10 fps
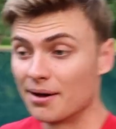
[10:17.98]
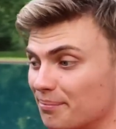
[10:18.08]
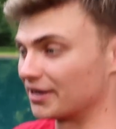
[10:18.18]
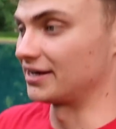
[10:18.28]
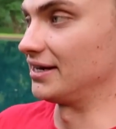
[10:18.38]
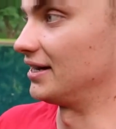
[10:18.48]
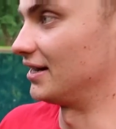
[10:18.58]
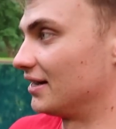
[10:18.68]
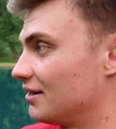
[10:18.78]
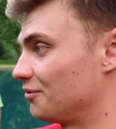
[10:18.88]
But
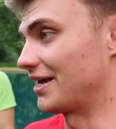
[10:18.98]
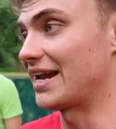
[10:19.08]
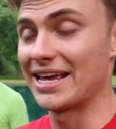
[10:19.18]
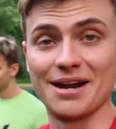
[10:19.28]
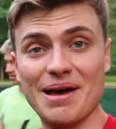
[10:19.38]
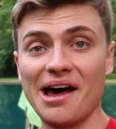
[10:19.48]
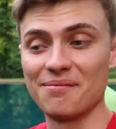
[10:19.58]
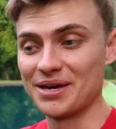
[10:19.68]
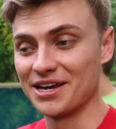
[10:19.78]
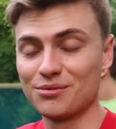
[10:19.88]
uh, we gotta get them
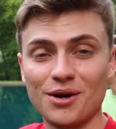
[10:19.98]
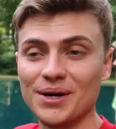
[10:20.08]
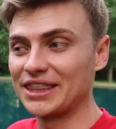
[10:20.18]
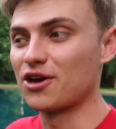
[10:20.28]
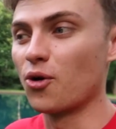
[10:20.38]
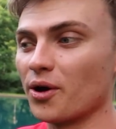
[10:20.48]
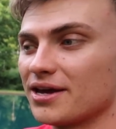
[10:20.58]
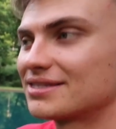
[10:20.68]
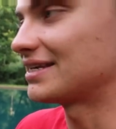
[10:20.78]
out because we don't want the koi